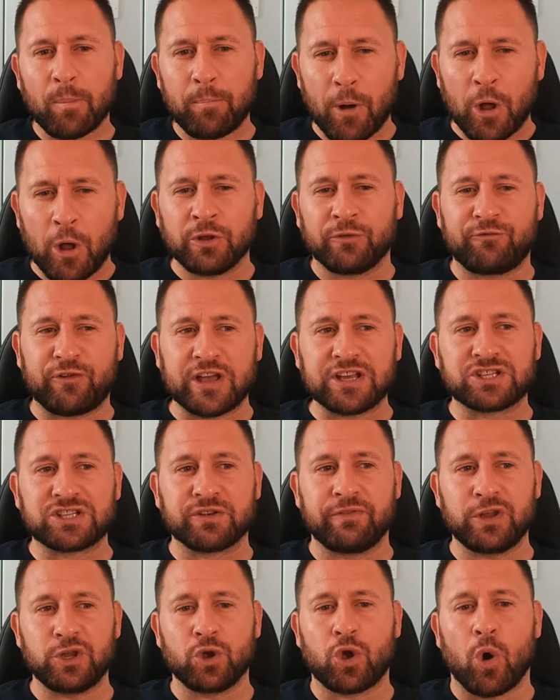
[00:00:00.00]
But on the face
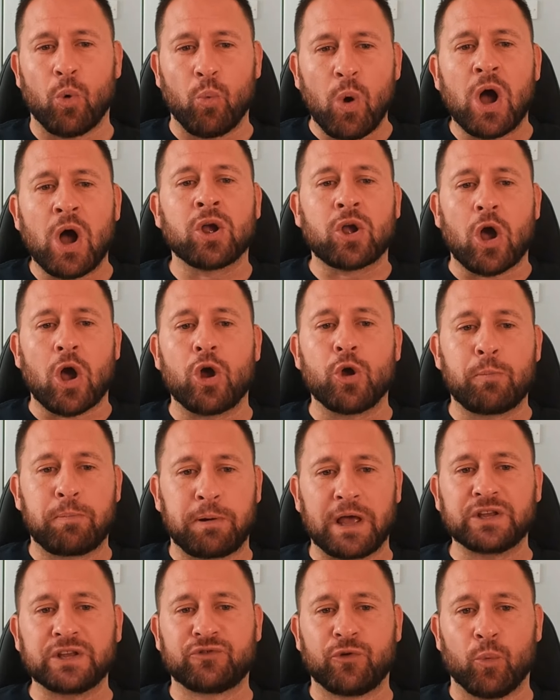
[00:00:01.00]
of it, you've got one guy who
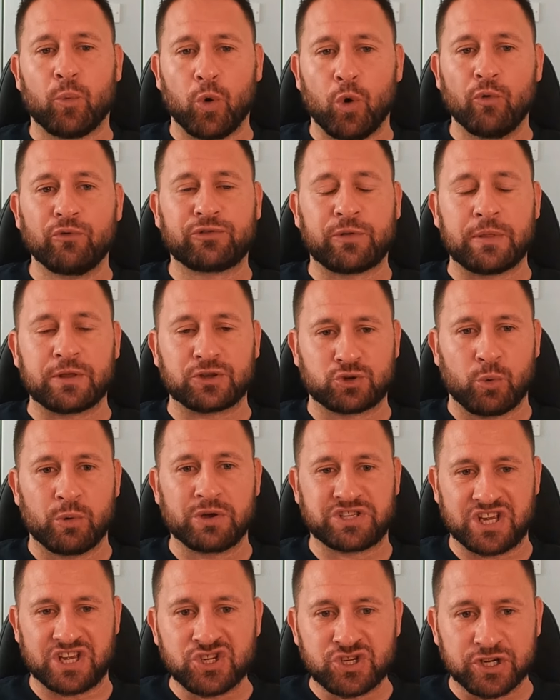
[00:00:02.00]
plays for Wolves and that's
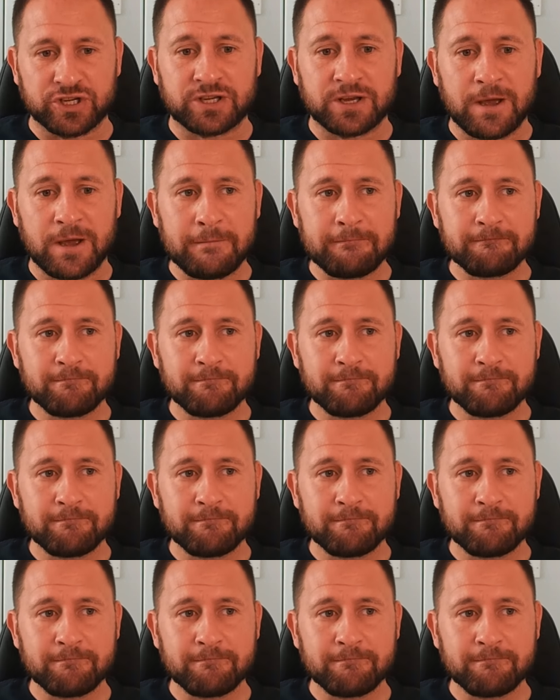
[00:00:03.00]
always injured.